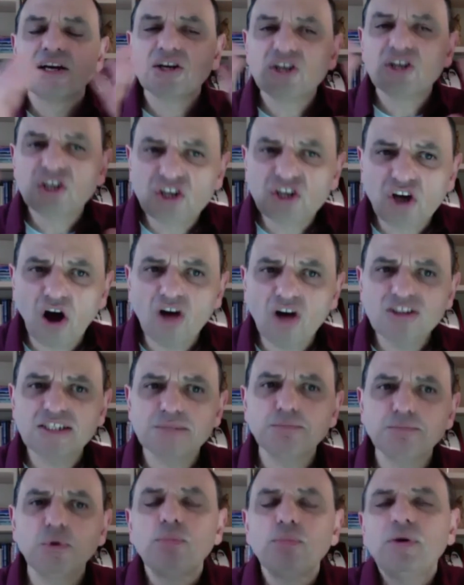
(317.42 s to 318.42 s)

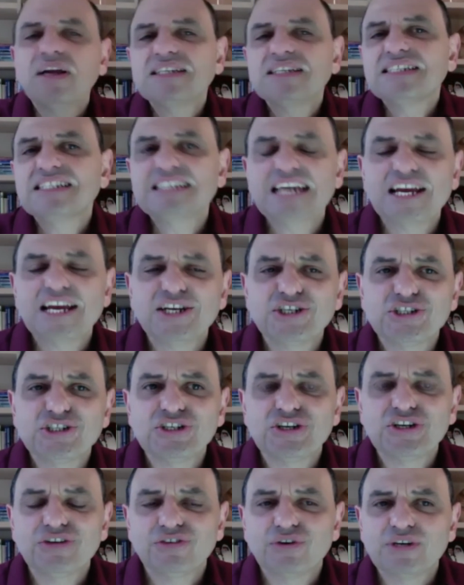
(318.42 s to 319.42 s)
gospel presentation
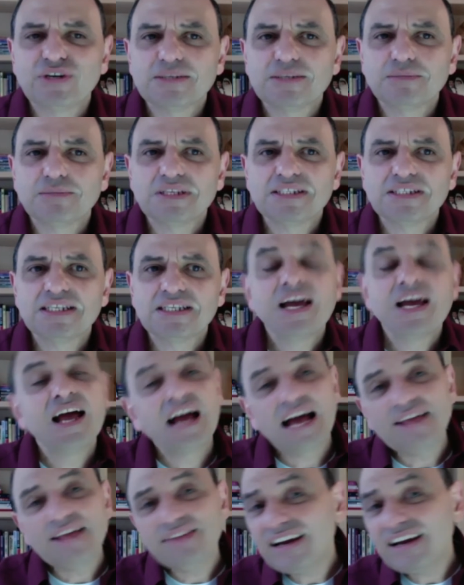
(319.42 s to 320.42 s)
of Christmas. And
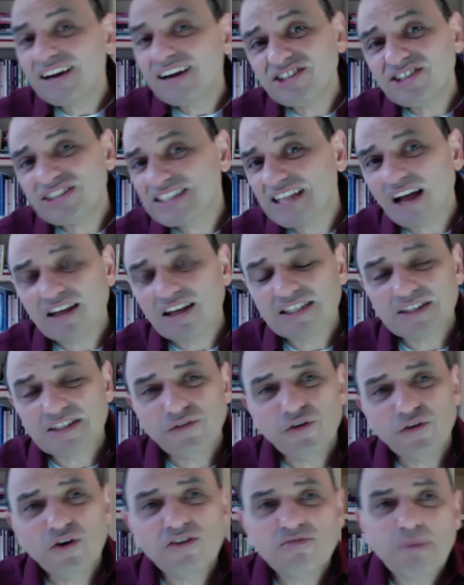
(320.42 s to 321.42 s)
then I just asked a few
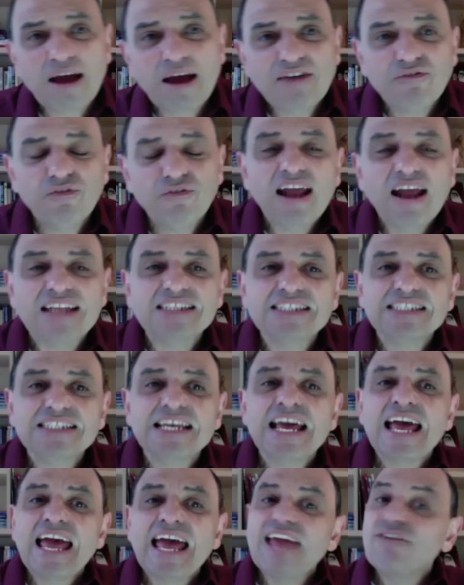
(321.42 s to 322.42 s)
of my friends
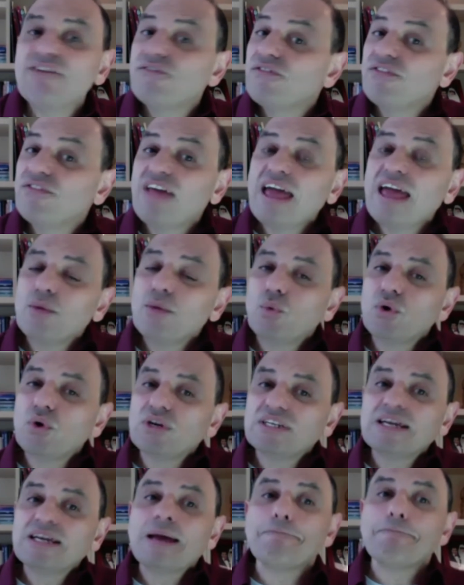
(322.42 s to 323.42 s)
if they would
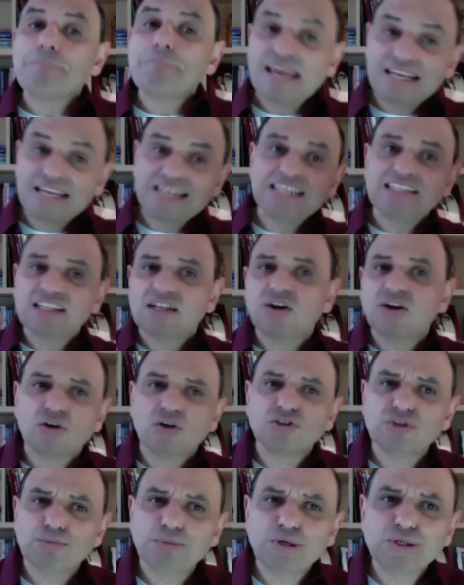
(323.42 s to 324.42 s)
make little
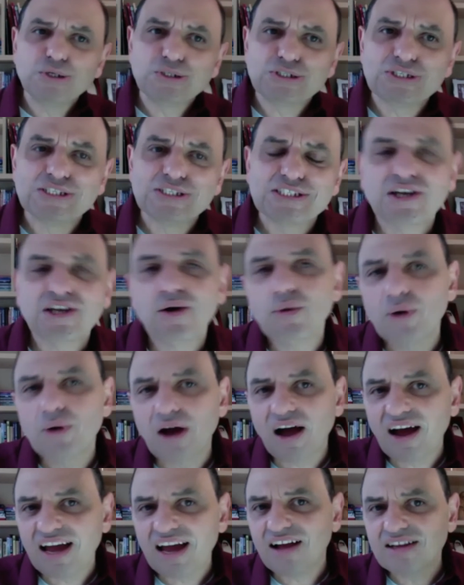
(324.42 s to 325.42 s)
contributions. So I
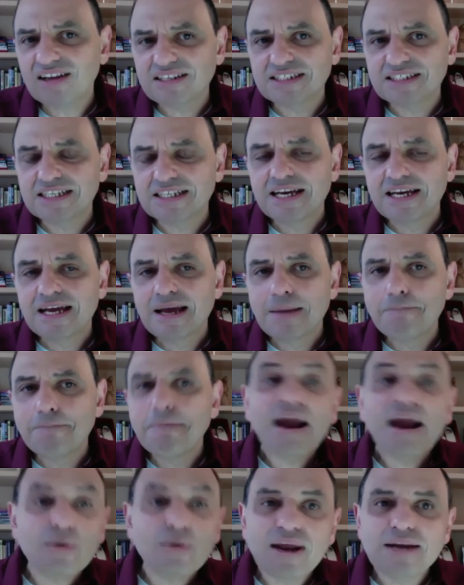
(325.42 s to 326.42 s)
asked Matt
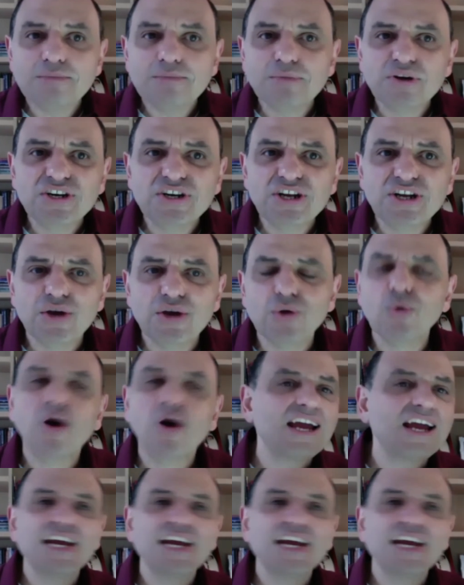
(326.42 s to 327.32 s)
Redman, who I